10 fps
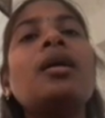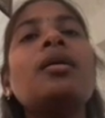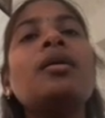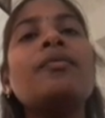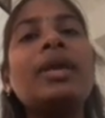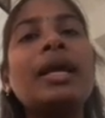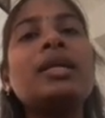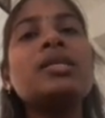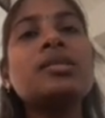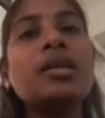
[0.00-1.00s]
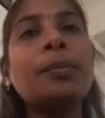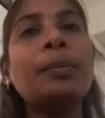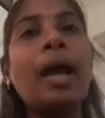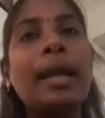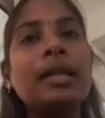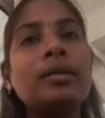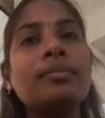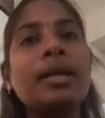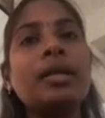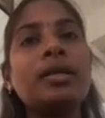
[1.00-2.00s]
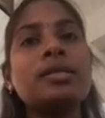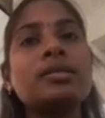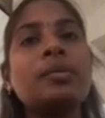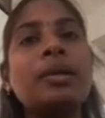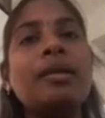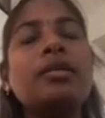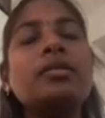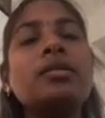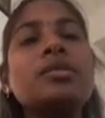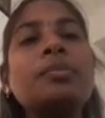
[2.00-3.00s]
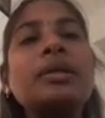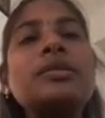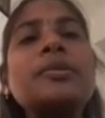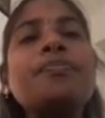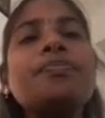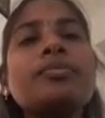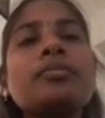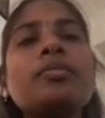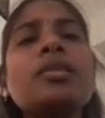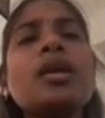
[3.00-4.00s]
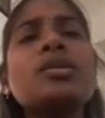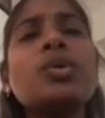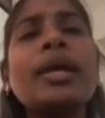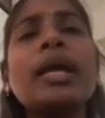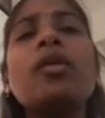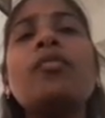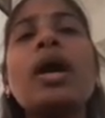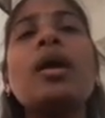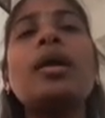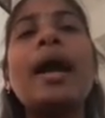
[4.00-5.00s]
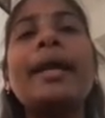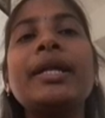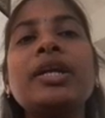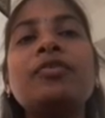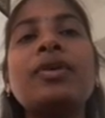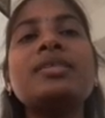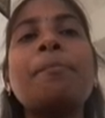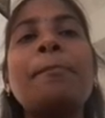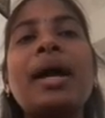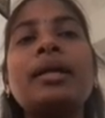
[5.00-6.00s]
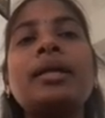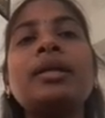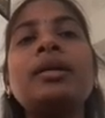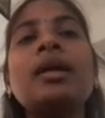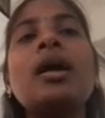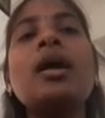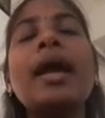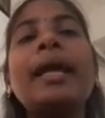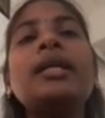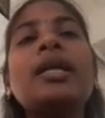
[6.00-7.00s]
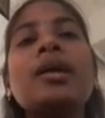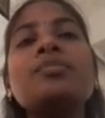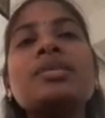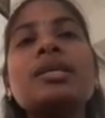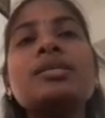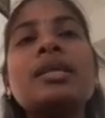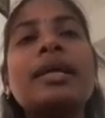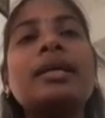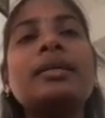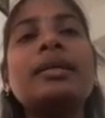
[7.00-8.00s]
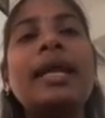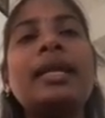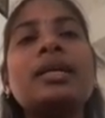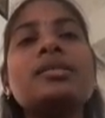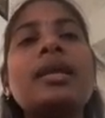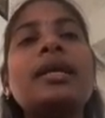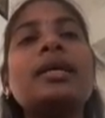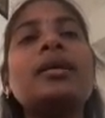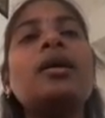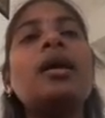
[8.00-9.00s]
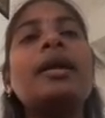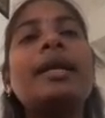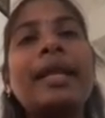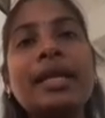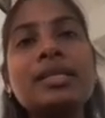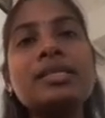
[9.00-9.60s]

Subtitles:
we can made a descriptive analysis means. So here we are identify the pattern in time series like data like trends,